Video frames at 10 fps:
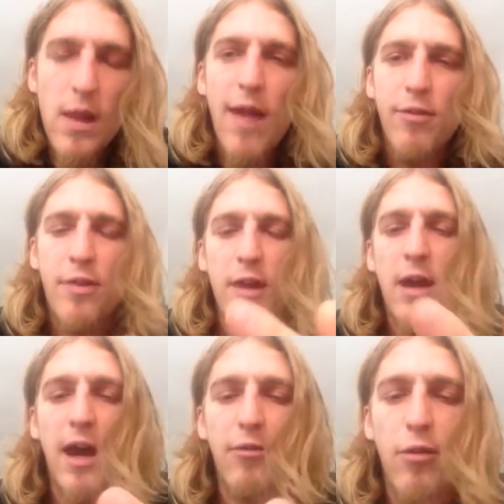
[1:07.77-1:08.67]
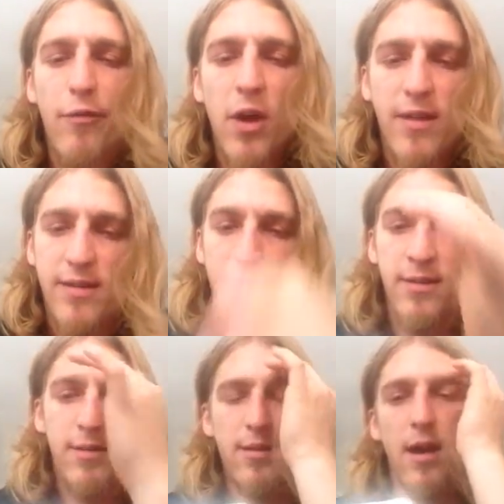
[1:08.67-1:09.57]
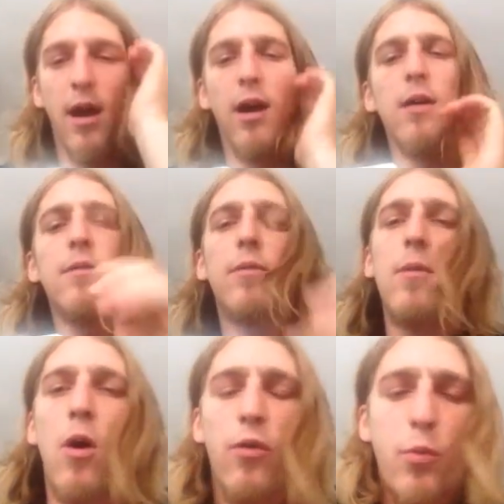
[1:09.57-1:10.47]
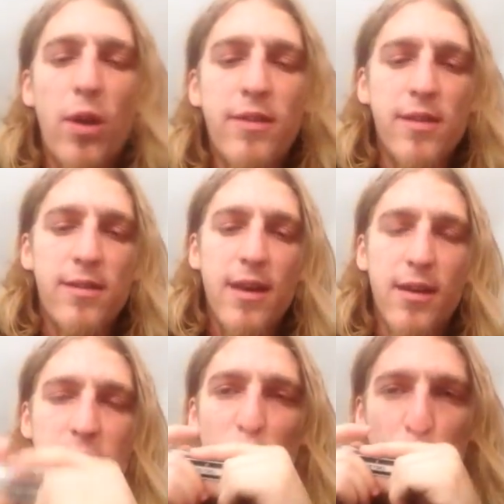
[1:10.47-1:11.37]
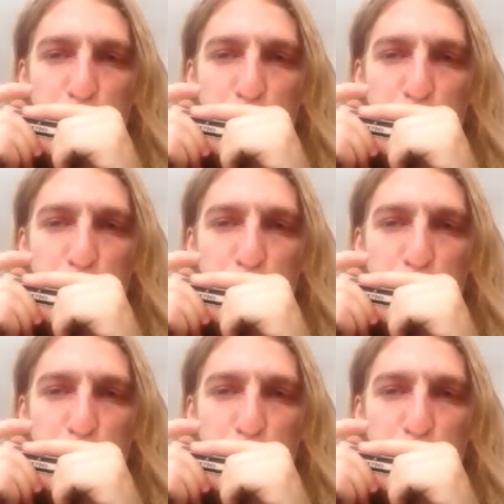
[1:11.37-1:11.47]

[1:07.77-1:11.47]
everything kind of reverses. Holes 1 to 6,